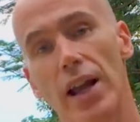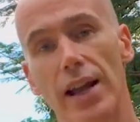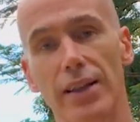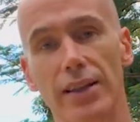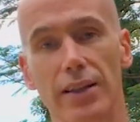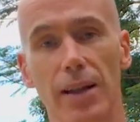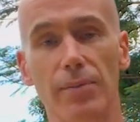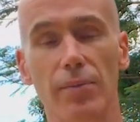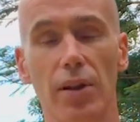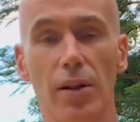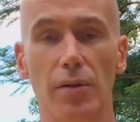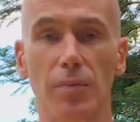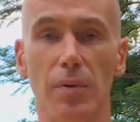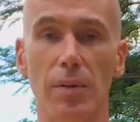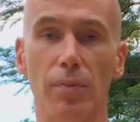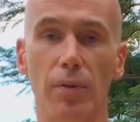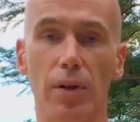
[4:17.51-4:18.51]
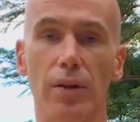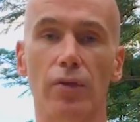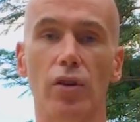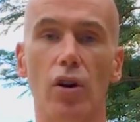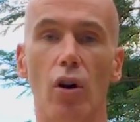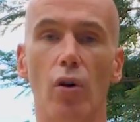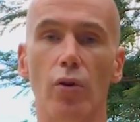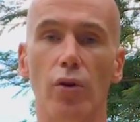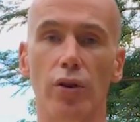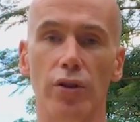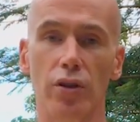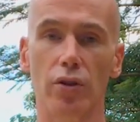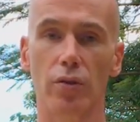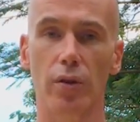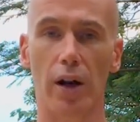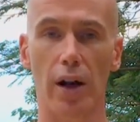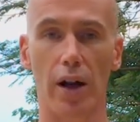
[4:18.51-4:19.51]
and sometimes people even hold
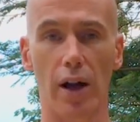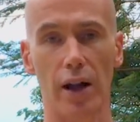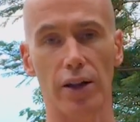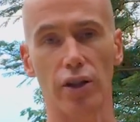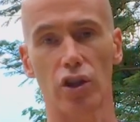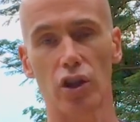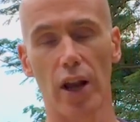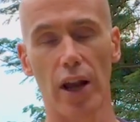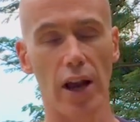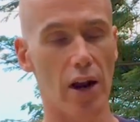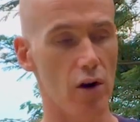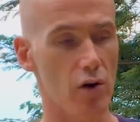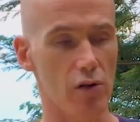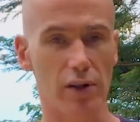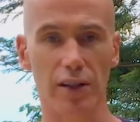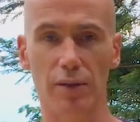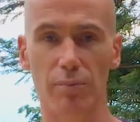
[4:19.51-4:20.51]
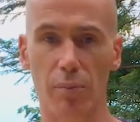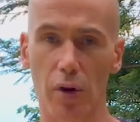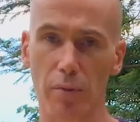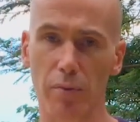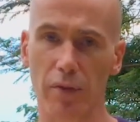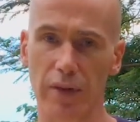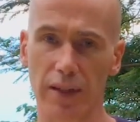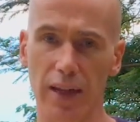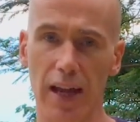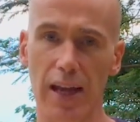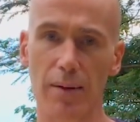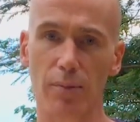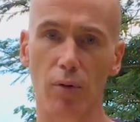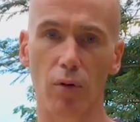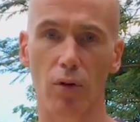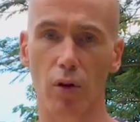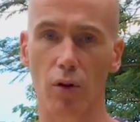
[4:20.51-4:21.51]
onto a chair or bottom of a
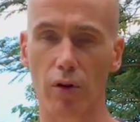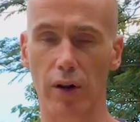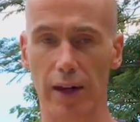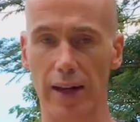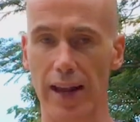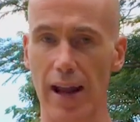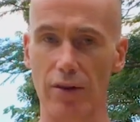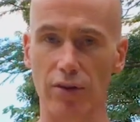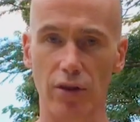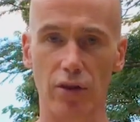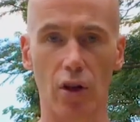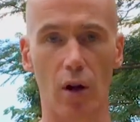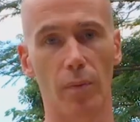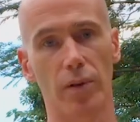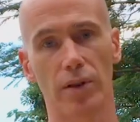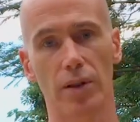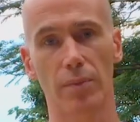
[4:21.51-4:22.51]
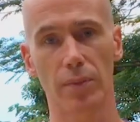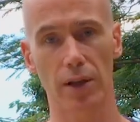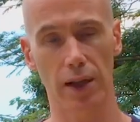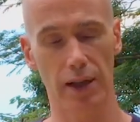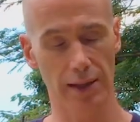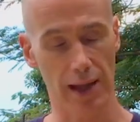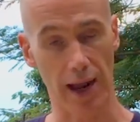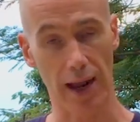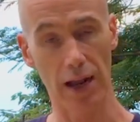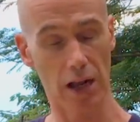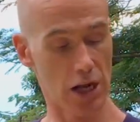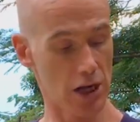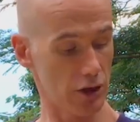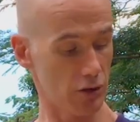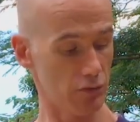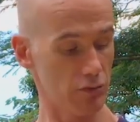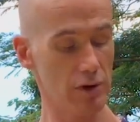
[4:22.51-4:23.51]
table or a countertop or something like that
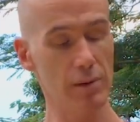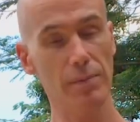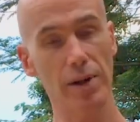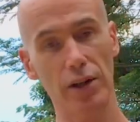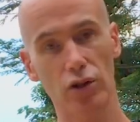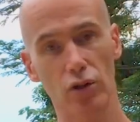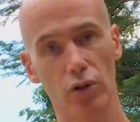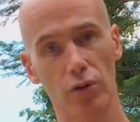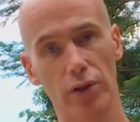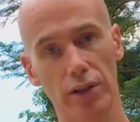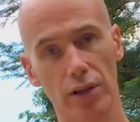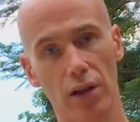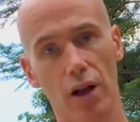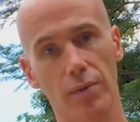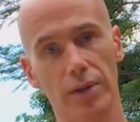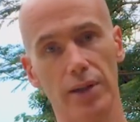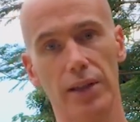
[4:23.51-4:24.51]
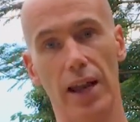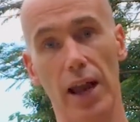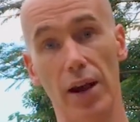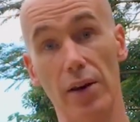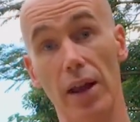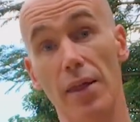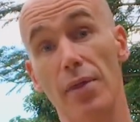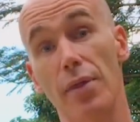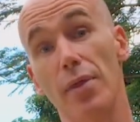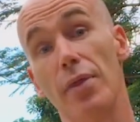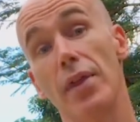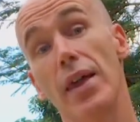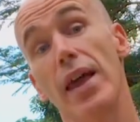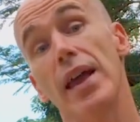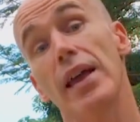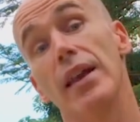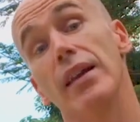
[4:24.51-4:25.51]
to really make sure this arm is down, and
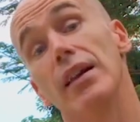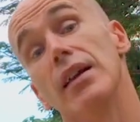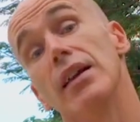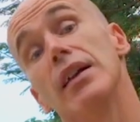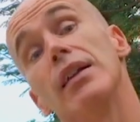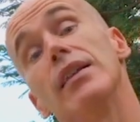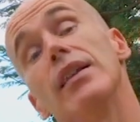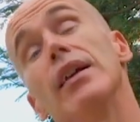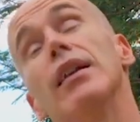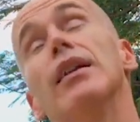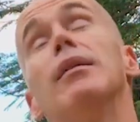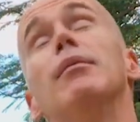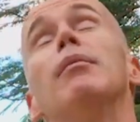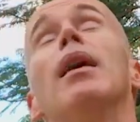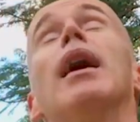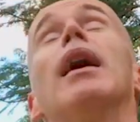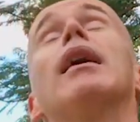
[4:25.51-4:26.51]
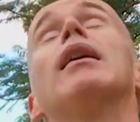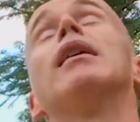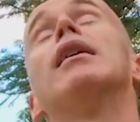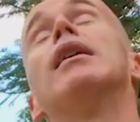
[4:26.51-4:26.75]
then they lean back.